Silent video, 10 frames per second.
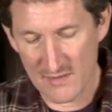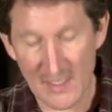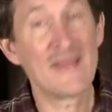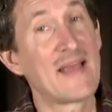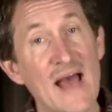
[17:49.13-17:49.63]

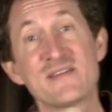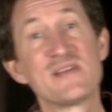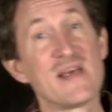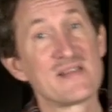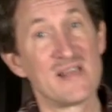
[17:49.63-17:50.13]
And God
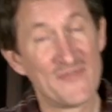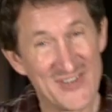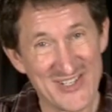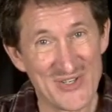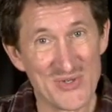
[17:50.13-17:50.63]
says, and if
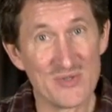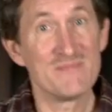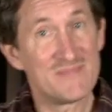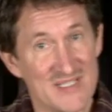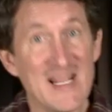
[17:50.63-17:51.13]
you
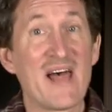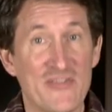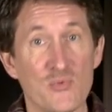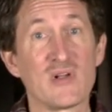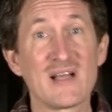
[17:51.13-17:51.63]
do,
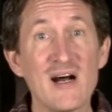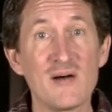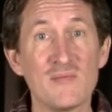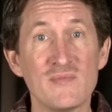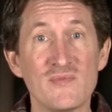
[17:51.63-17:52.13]
death will
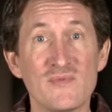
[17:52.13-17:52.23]
come.